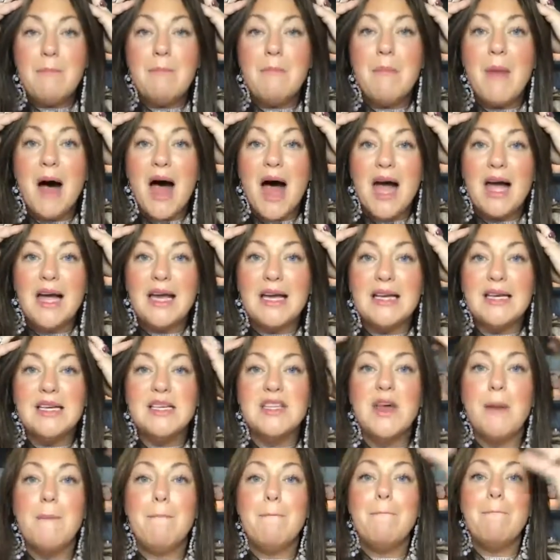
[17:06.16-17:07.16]
the
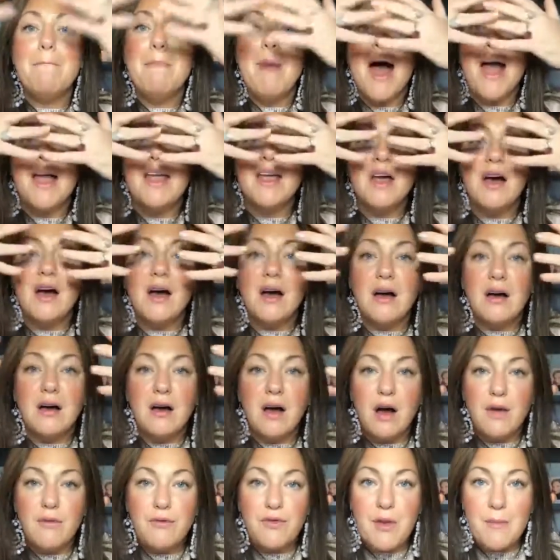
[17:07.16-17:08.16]
Maya
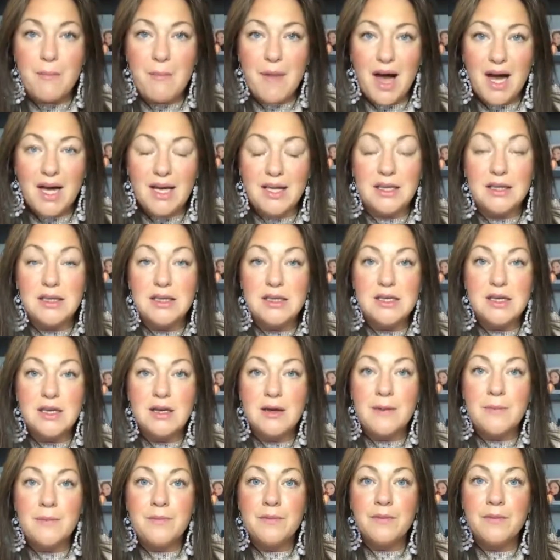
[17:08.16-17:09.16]
of the mind
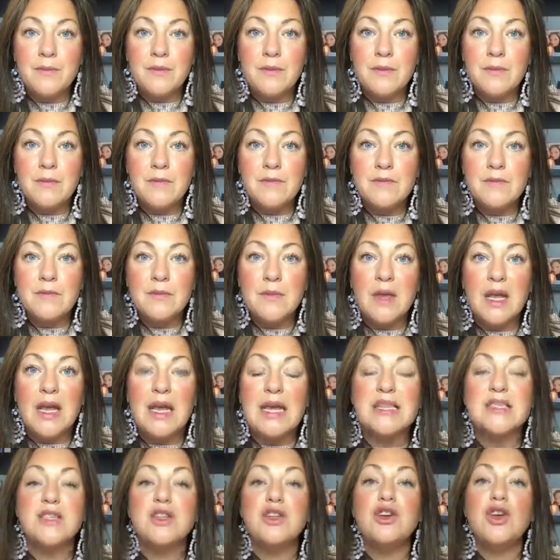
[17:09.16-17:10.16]

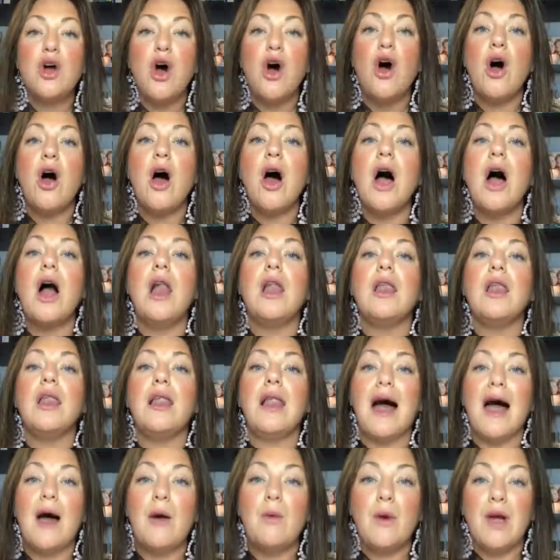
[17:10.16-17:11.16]
is not
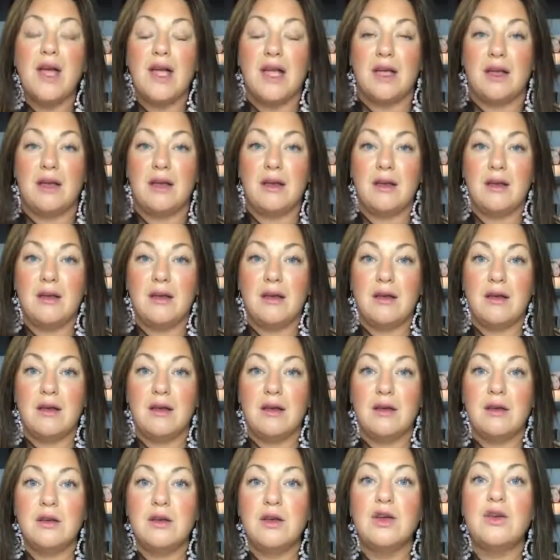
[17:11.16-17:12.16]
allowing
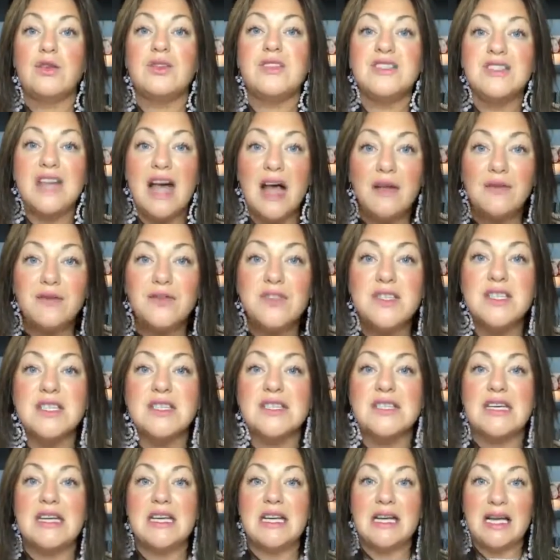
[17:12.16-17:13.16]
yourself
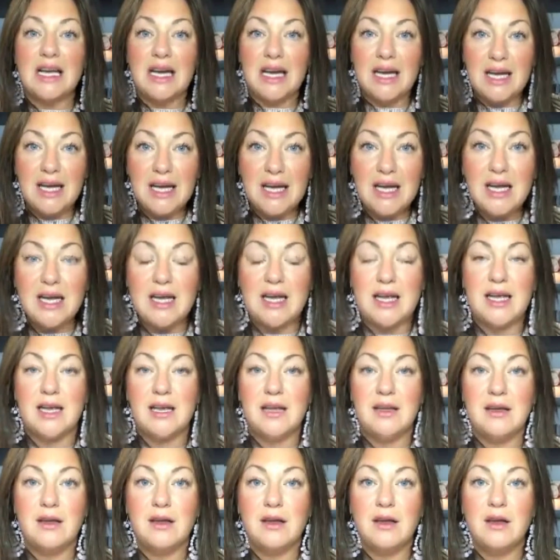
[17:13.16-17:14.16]
to see
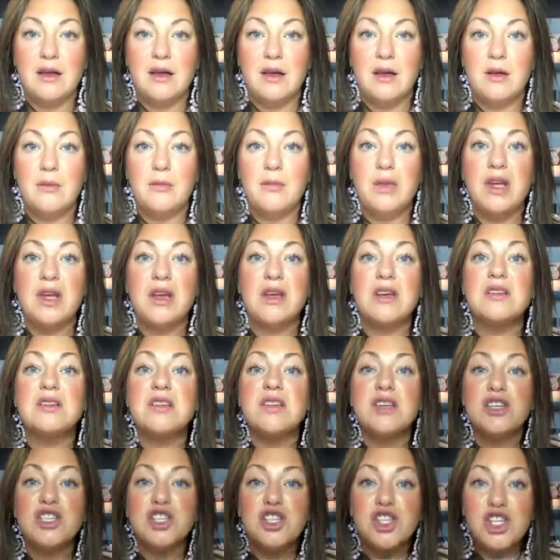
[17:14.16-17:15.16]
clearly,
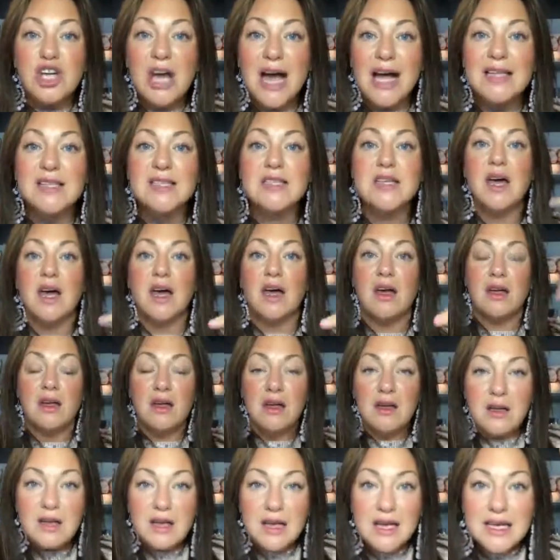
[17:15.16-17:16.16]
because the chatter
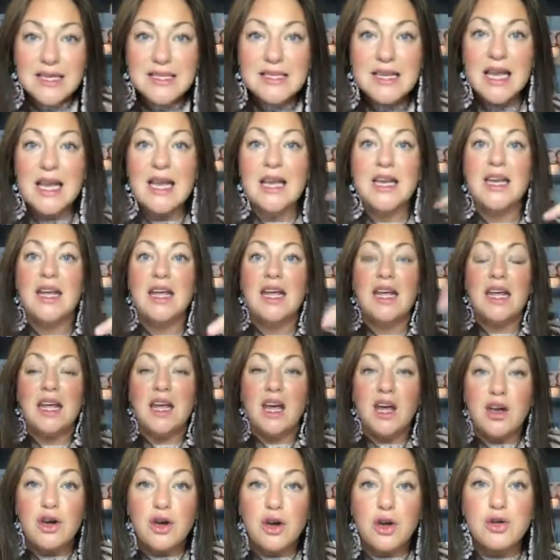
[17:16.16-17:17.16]
is in
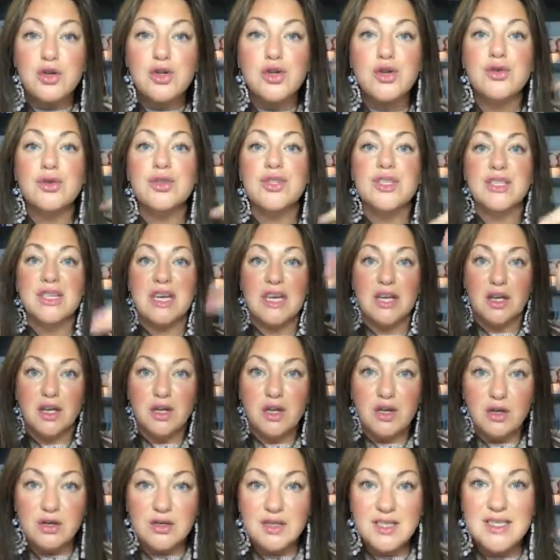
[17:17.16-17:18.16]
here not
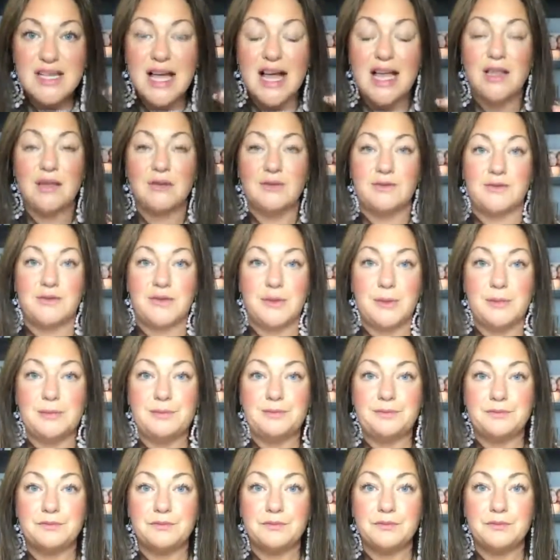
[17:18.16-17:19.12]
trusting yourself.